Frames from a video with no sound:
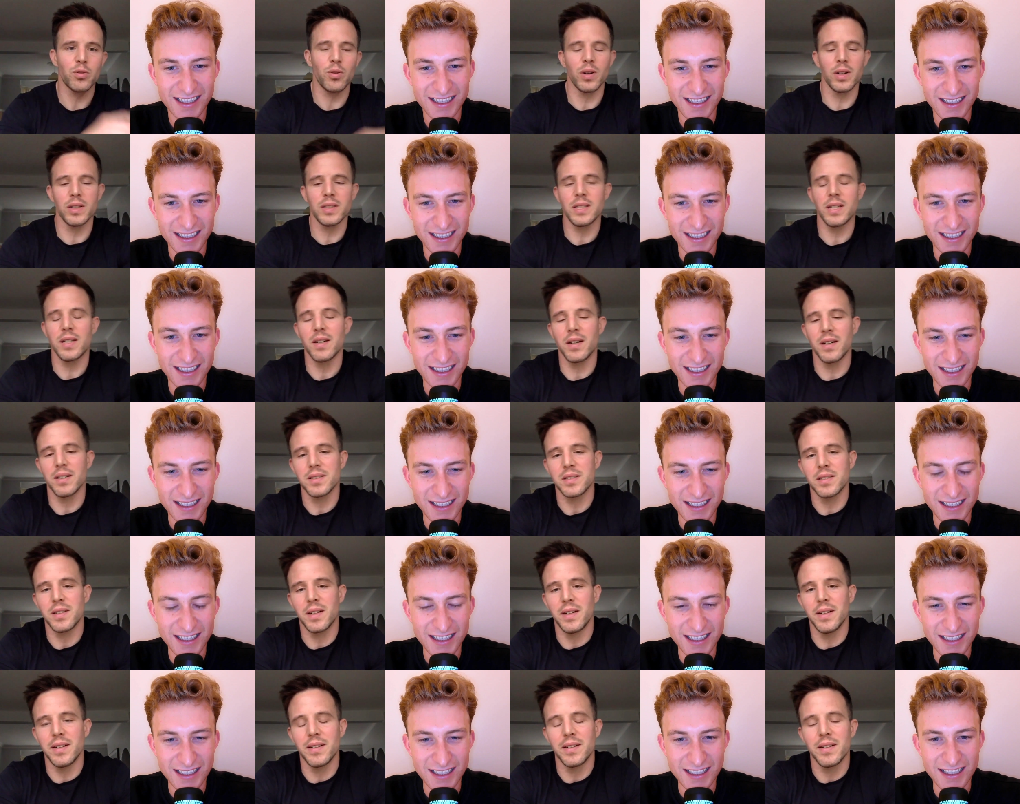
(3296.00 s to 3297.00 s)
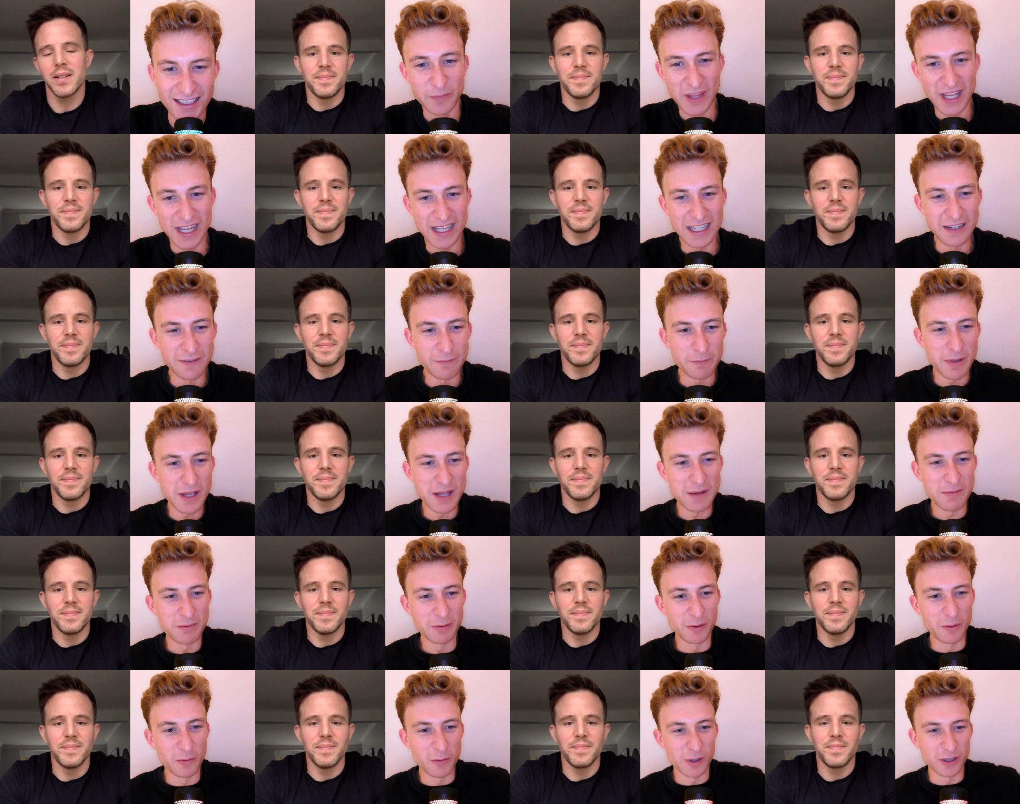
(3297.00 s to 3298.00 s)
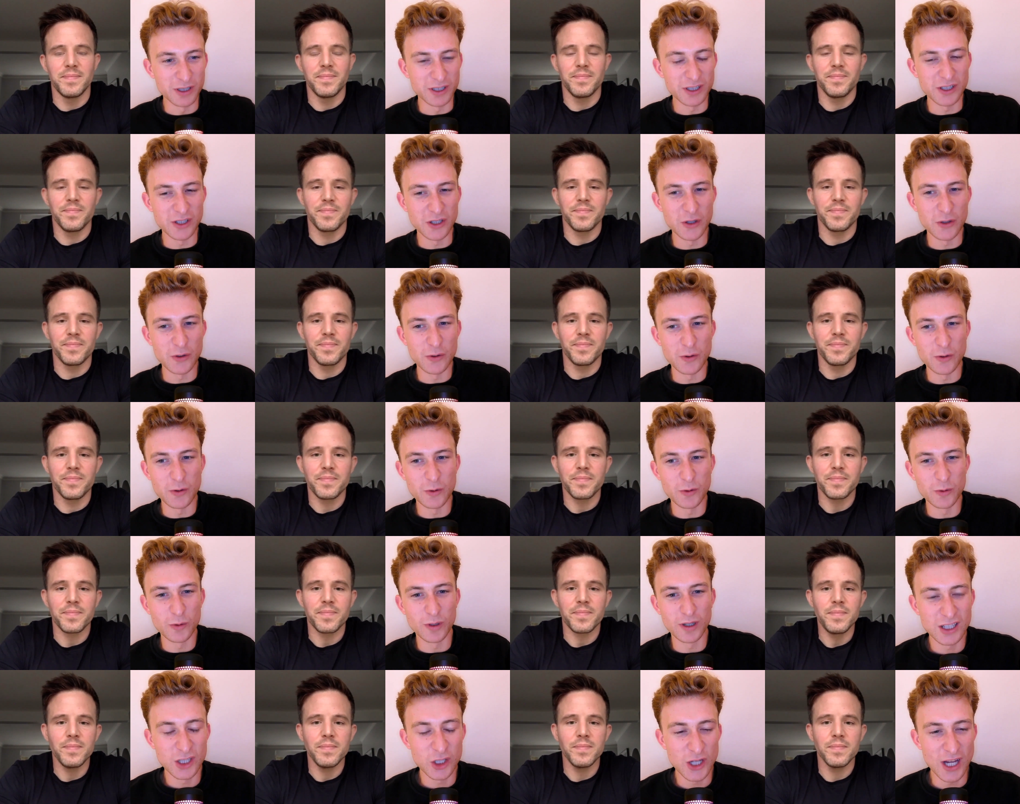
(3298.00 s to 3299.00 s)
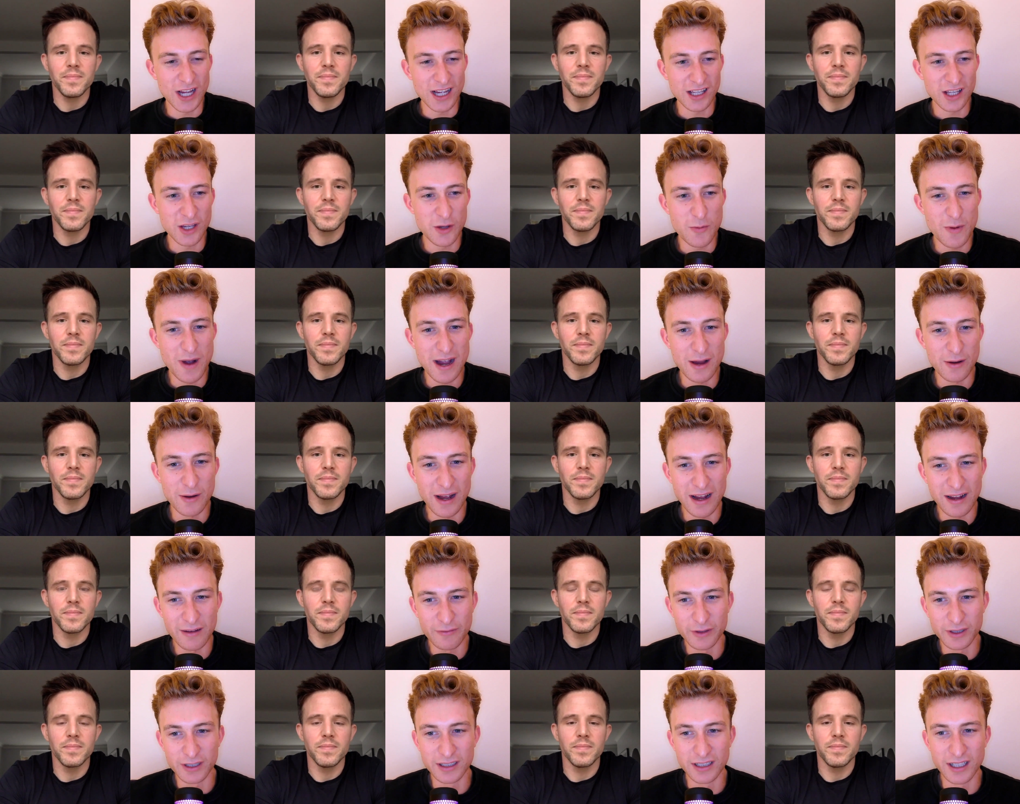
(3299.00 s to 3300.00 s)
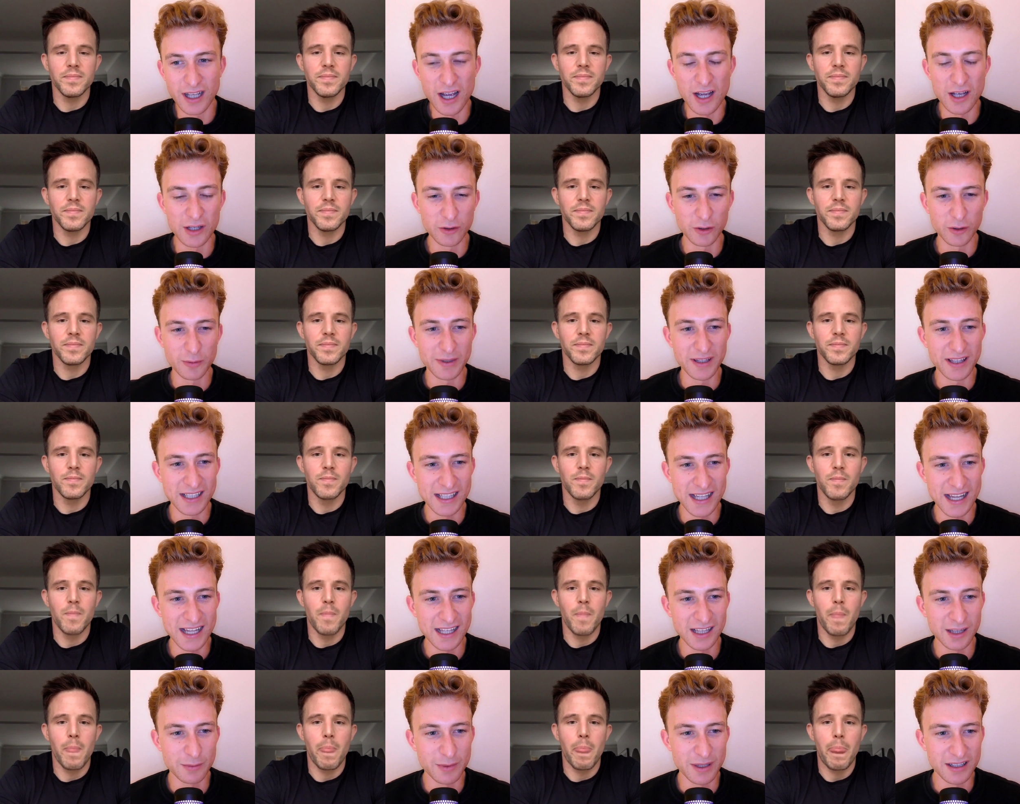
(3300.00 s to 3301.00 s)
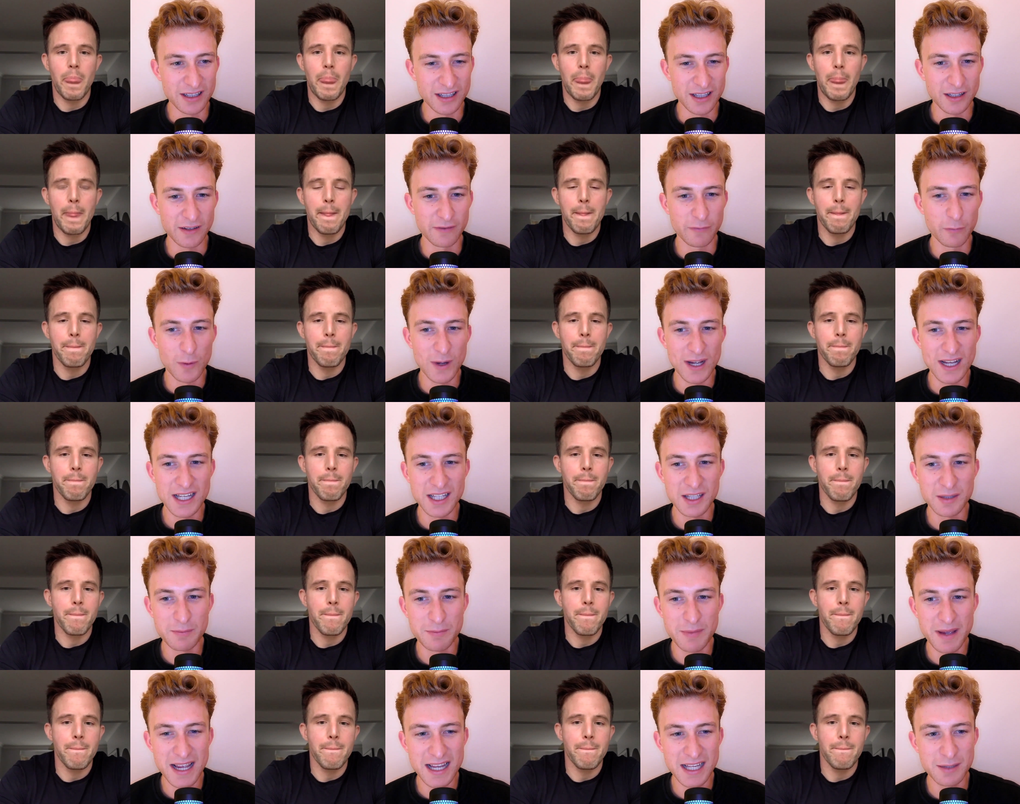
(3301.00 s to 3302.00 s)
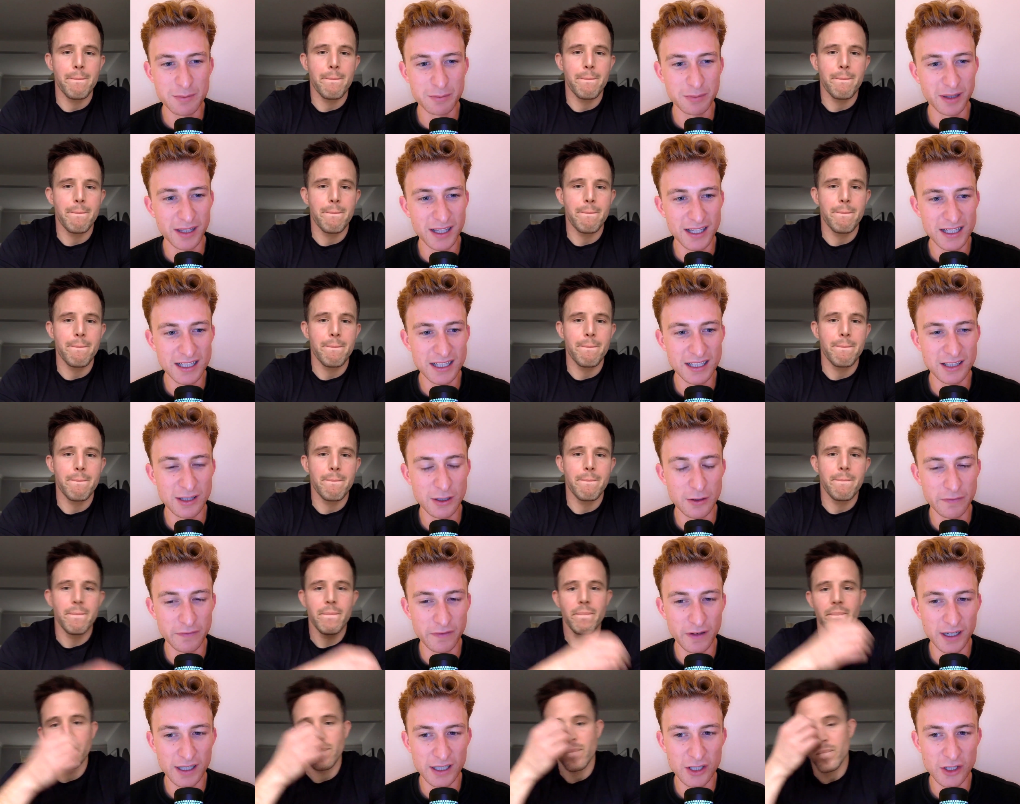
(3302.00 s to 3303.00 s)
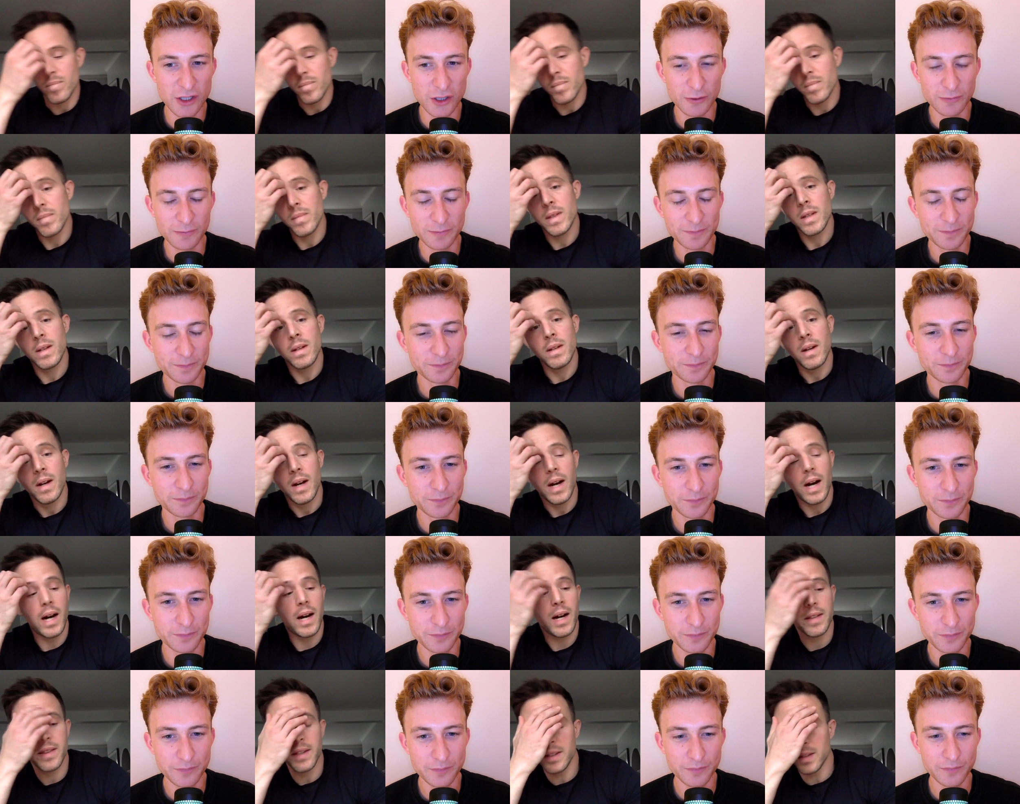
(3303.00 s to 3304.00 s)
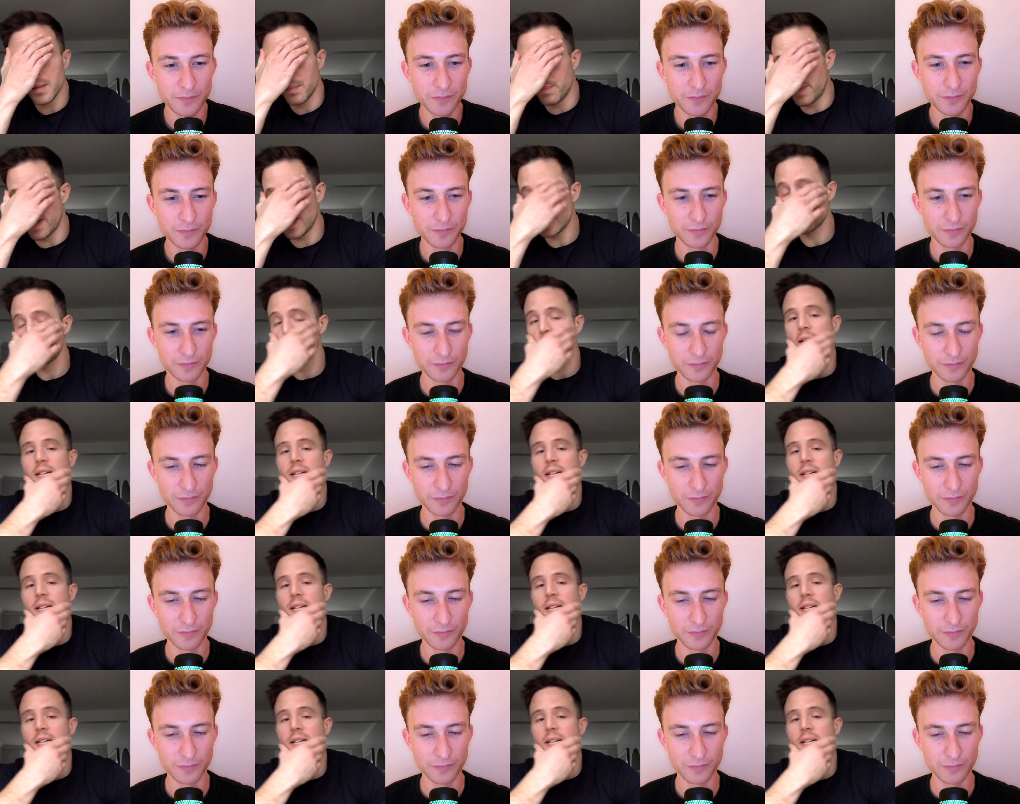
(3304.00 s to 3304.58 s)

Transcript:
Speaker 1: quality cast iron. And if people want to check you out, having heard all about the kettlebell stuff, where's best place to find you?
Speaker 2: I think the best